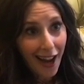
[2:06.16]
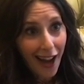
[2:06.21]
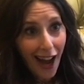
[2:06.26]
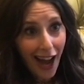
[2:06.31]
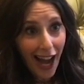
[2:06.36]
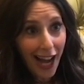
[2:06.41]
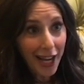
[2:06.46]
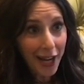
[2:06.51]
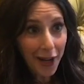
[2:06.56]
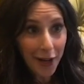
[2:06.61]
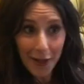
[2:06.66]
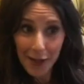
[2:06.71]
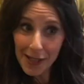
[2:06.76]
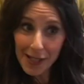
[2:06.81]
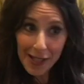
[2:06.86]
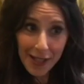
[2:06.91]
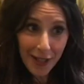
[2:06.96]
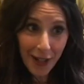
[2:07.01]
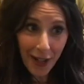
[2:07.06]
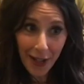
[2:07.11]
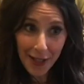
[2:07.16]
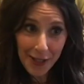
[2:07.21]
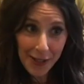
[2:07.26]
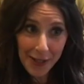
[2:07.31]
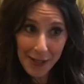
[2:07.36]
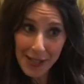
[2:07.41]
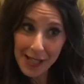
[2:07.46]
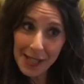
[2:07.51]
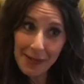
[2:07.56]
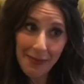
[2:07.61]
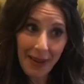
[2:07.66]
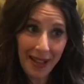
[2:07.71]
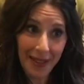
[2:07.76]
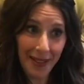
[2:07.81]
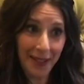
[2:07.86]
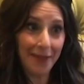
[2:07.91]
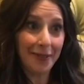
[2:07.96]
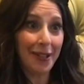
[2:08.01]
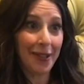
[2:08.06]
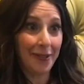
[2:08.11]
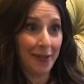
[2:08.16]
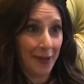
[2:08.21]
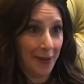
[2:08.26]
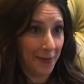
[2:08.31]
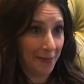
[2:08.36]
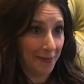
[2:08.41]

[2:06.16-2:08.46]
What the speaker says: I host concerts in my living room